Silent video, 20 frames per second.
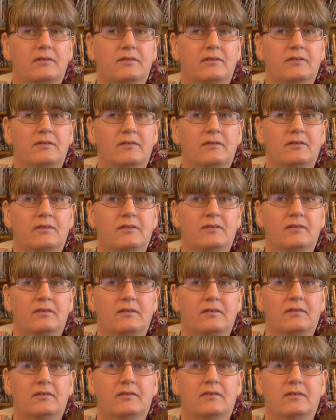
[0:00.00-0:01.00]

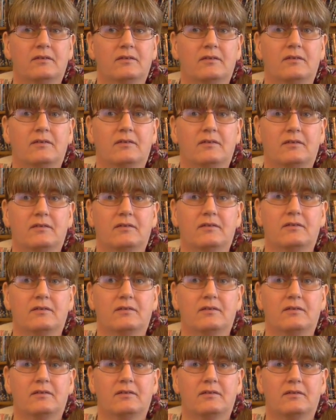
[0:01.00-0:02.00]

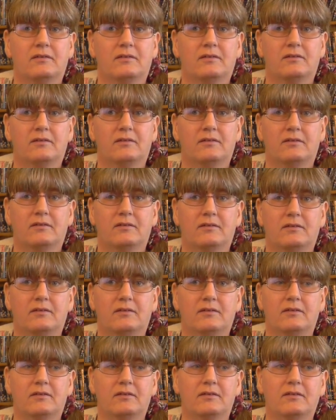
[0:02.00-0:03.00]

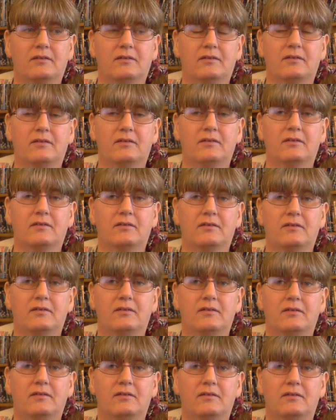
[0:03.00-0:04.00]

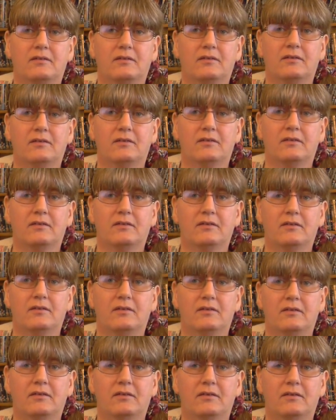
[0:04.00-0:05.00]

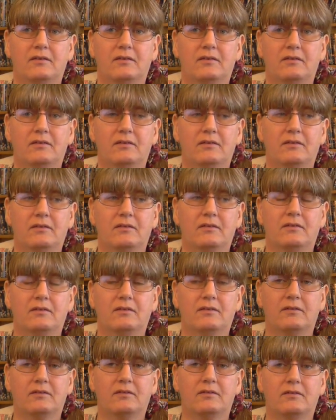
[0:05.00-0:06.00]

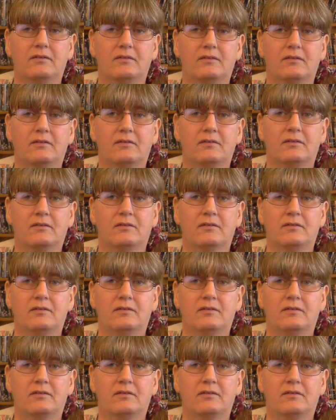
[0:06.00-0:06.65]
(not speaking)